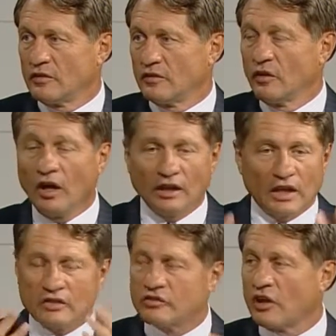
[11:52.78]
not
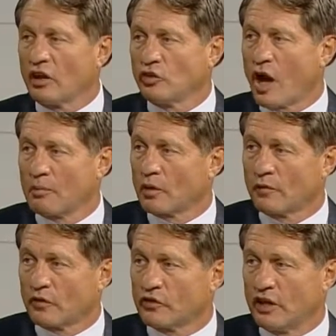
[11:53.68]
as topical
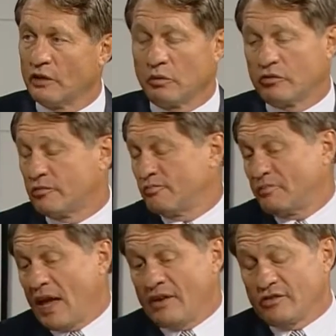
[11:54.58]
for skin, which,
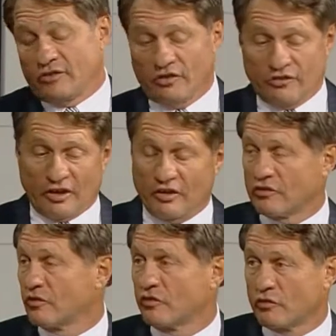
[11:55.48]
as it turns out,
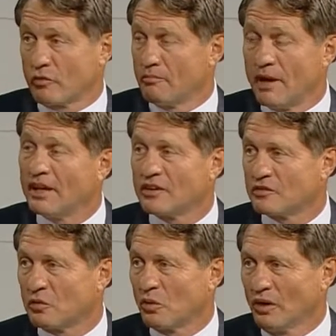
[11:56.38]
is tremendous
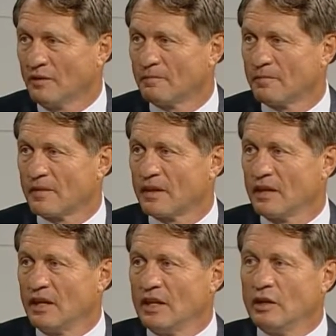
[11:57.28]
for.
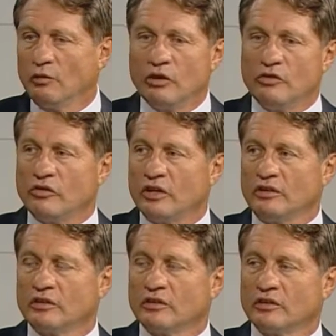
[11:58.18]
They were using
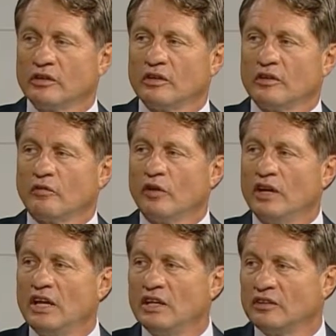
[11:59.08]
it for
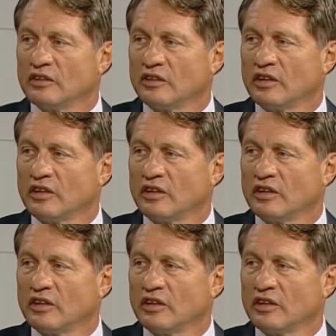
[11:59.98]
heat.